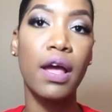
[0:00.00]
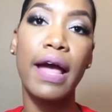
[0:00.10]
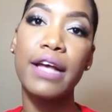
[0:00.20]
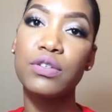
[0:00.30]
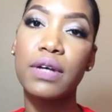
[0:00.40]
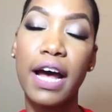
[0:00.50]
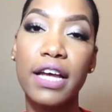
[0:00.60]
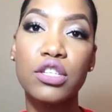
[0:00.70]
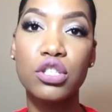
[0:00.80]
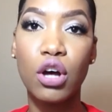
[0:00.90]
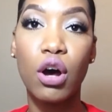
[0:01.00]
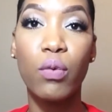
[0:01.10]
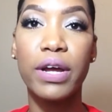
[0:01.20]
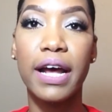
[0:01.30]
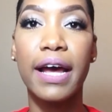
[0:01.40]
as you guys saw
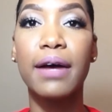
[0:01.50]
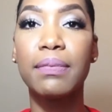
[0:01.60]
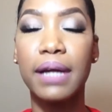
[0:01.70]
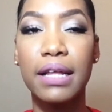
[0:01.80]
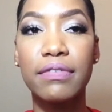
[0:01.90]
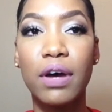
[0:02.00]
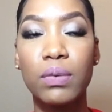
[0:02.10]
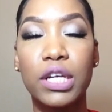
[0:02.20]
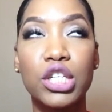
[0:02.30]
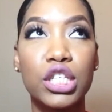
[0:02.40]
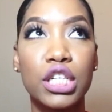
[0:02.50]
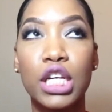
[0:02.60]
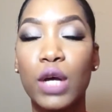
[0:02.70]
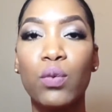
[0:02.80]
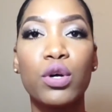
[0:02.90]
when I applied the
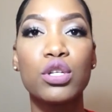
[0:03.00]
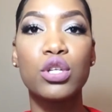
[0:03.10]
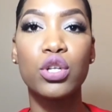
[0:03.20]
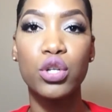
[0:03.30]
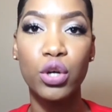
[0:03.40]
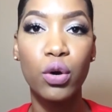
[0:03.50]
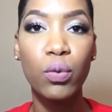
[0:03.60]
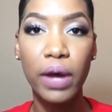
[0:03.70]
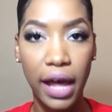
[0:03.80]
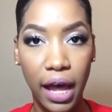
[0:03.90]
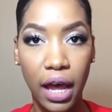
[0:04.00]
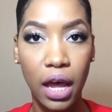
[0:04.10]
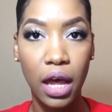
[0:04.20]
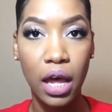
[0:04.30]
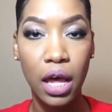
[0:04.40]
foundation, it was no
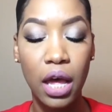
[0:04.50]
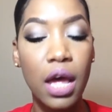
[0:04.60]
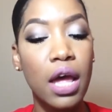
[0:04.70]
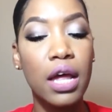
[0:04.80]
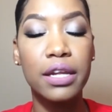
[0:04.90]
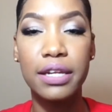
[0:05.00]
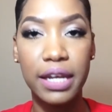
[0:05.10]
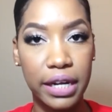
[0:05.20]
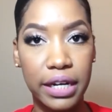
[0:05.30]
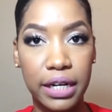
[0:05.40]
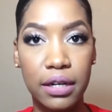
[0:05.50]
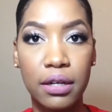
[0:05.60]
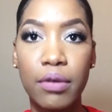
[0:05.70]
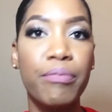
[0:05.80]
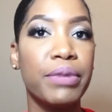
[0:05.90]
way near
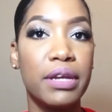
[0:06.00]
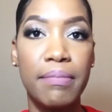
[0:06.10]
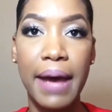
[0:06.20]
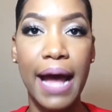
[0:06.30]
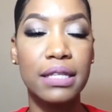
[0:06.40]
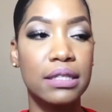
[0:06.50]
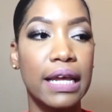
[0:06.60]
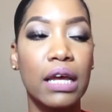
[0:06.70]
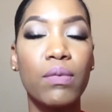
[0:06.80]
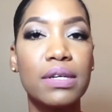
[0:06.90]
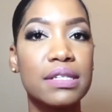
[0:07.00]
being matte. Like, it was